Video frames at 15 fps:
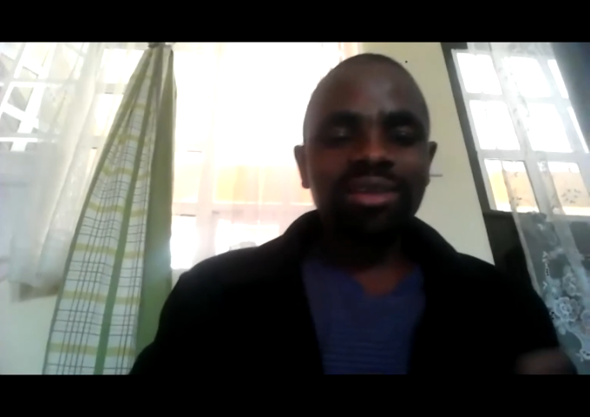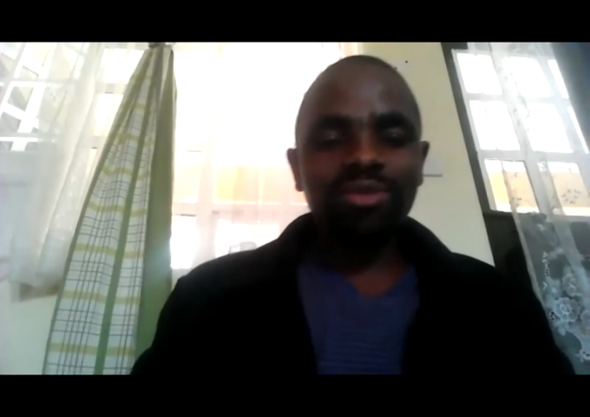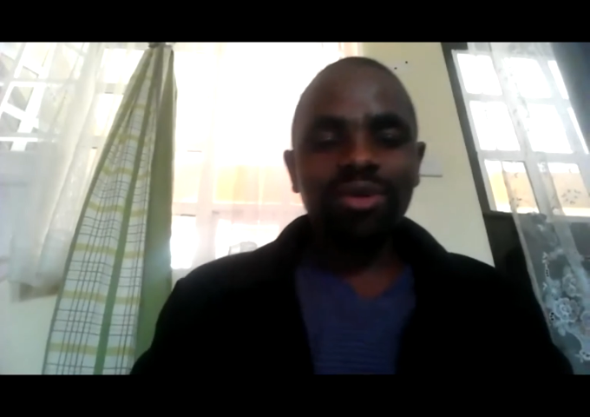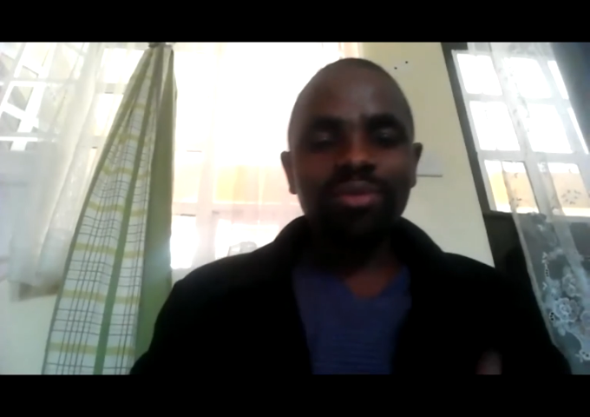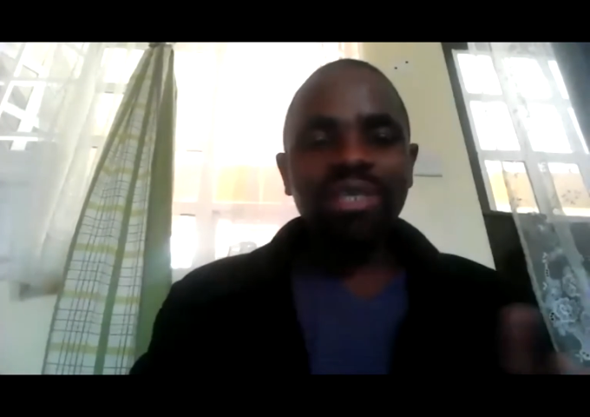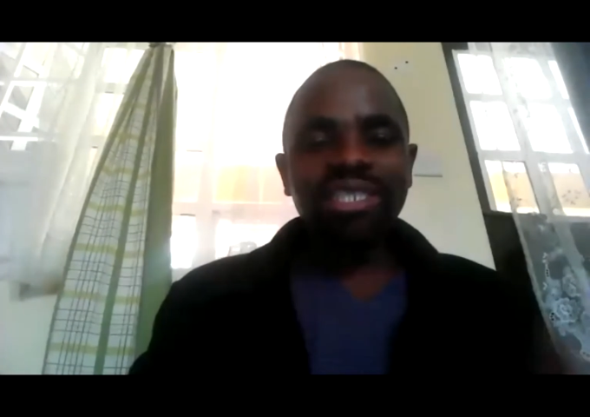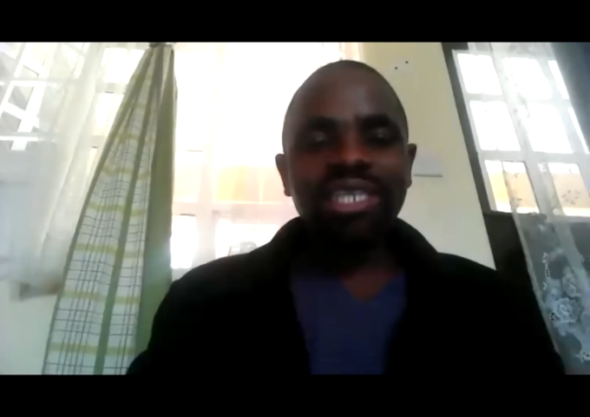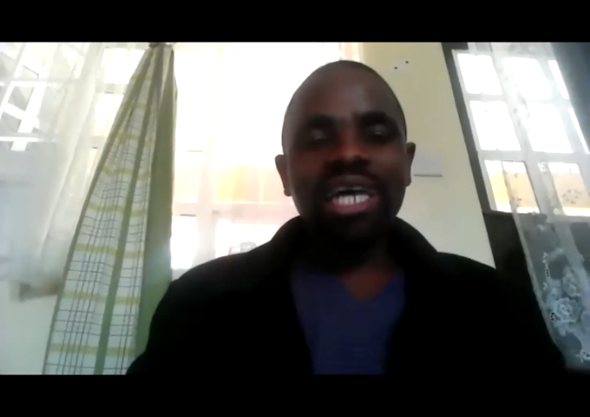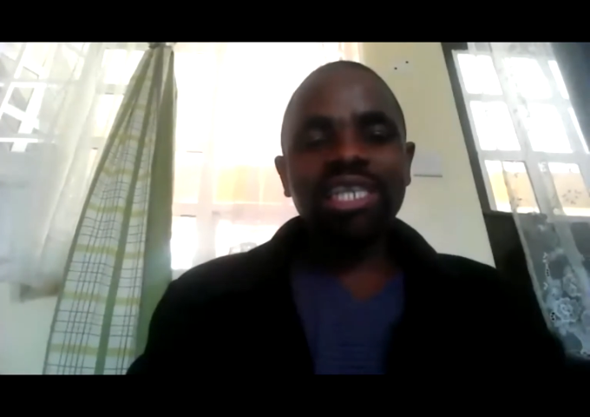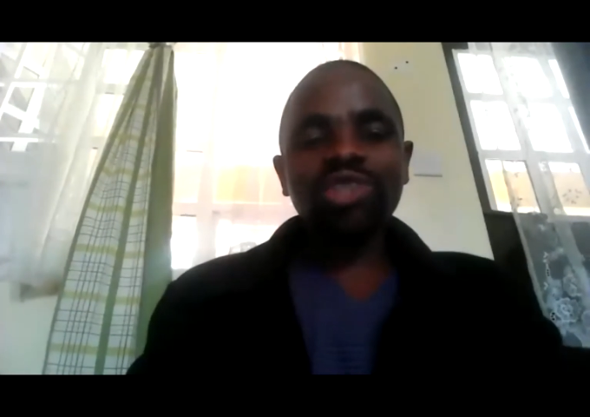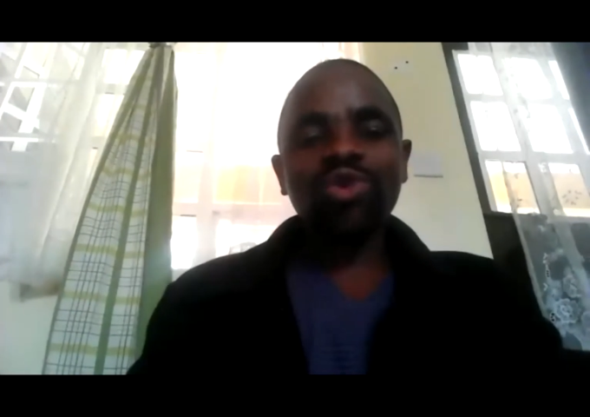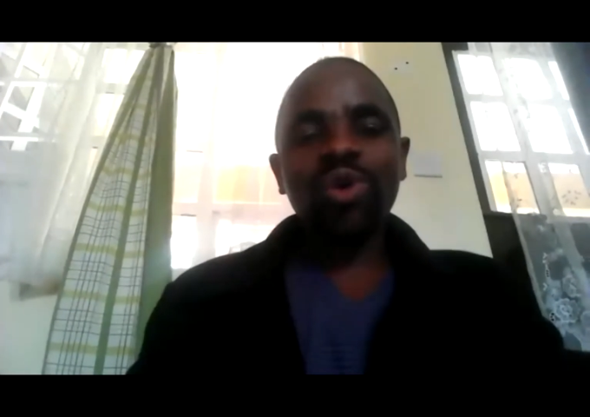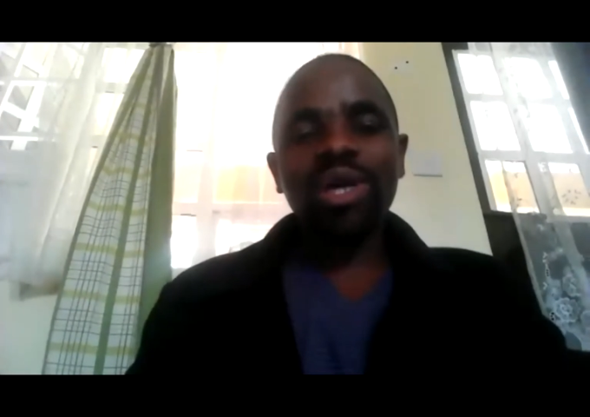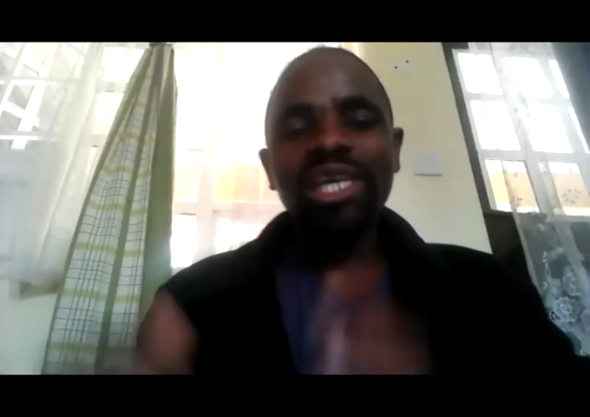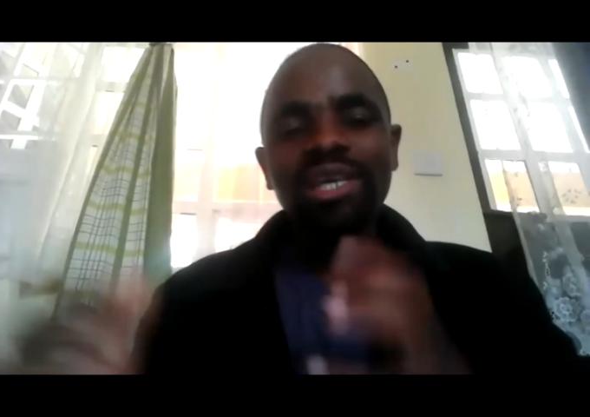Mobisa has
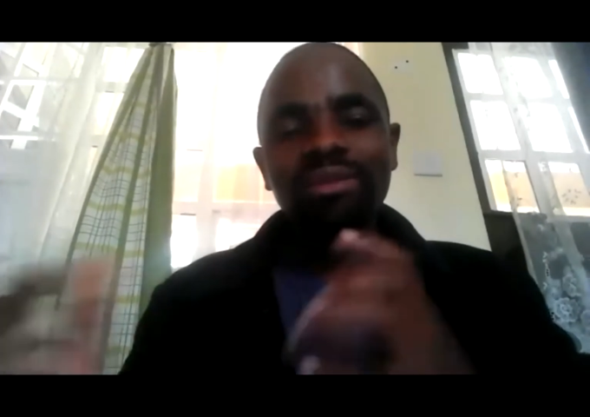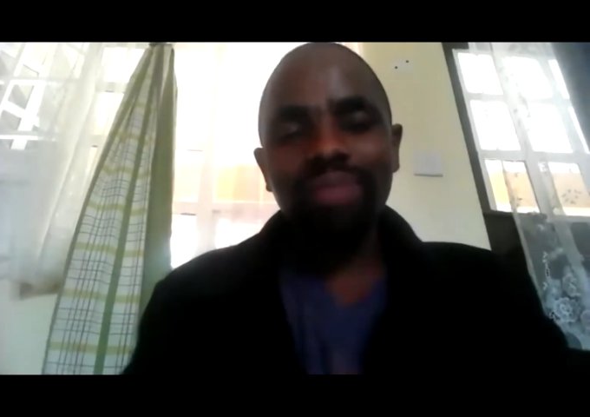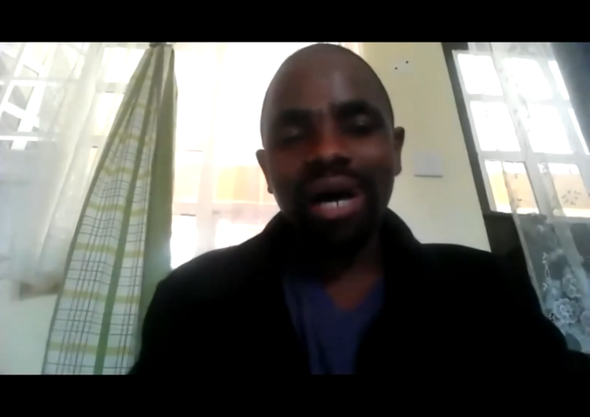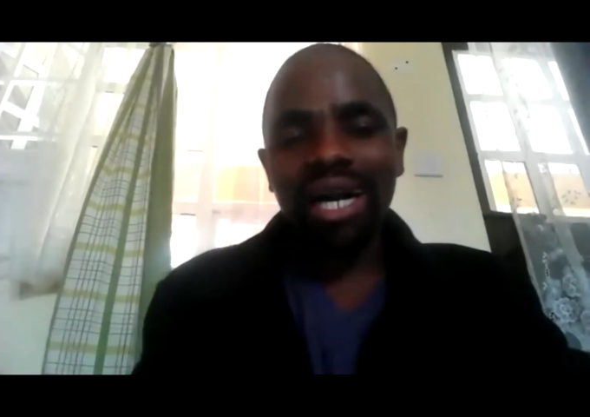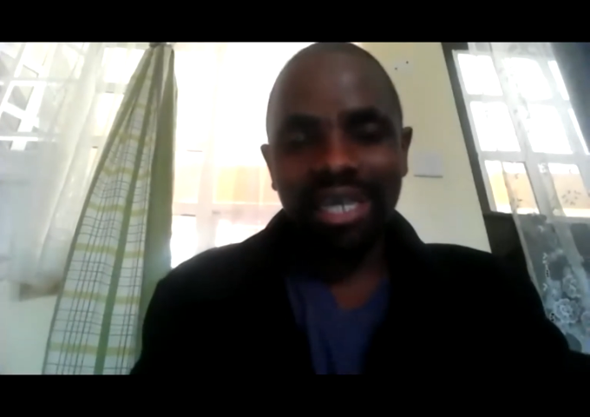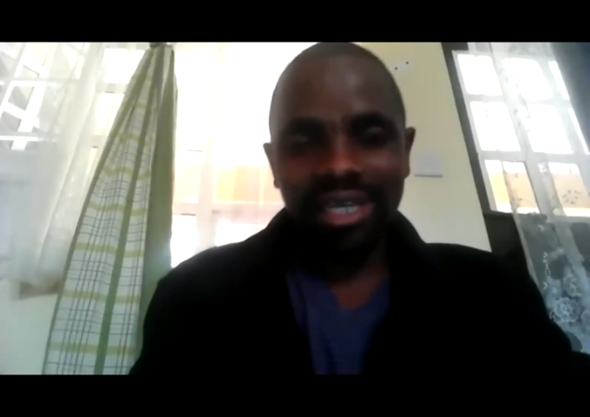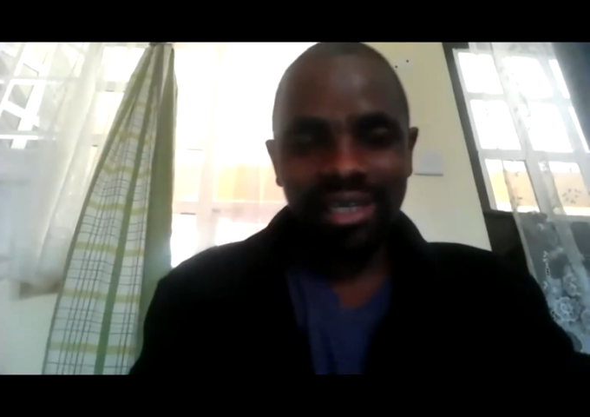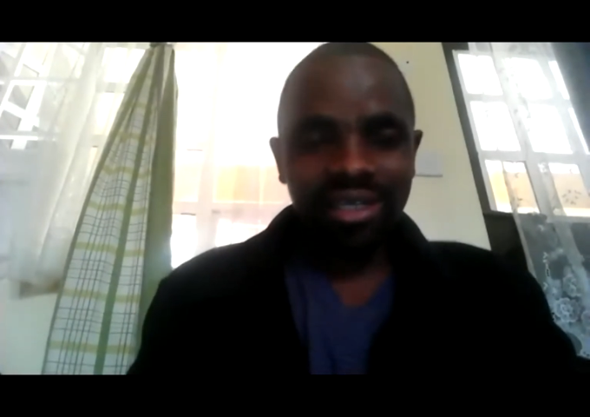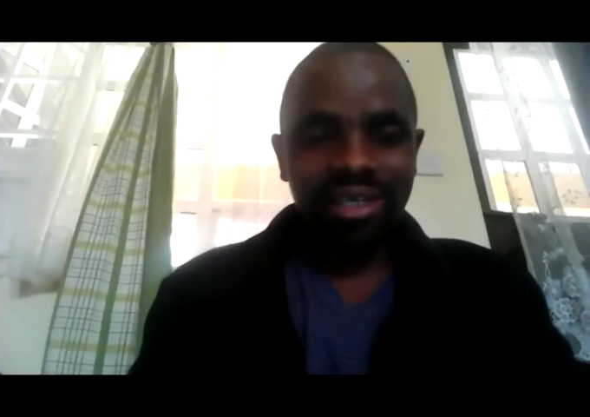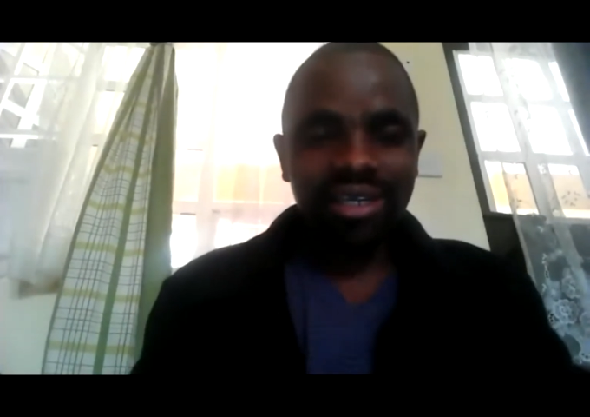to work in Bergen.